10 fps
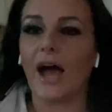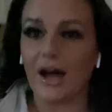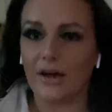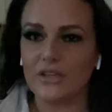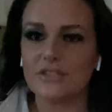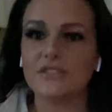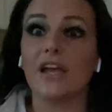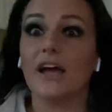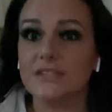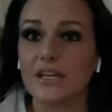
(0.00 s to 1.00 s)
Obviously
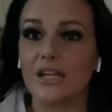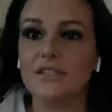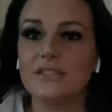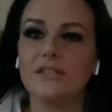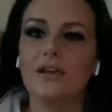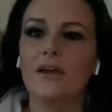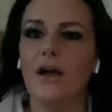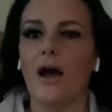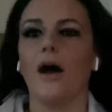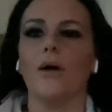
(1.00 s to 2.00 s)
I didn't,
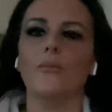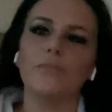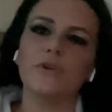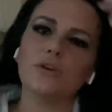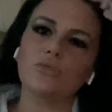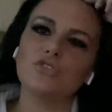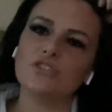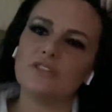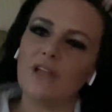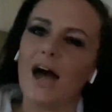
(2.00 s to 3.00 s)
but there was
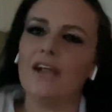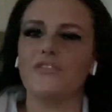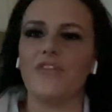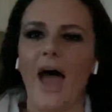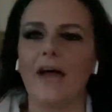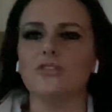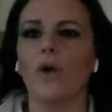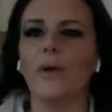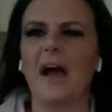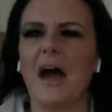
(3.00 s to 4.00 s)
just a lot of that
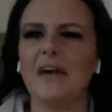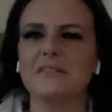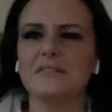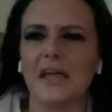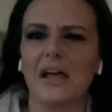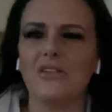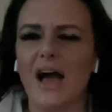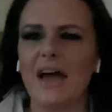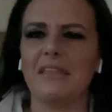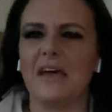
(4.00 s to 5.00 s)
going on, like a
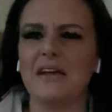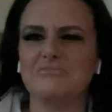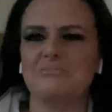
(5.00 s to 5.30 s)
lot of that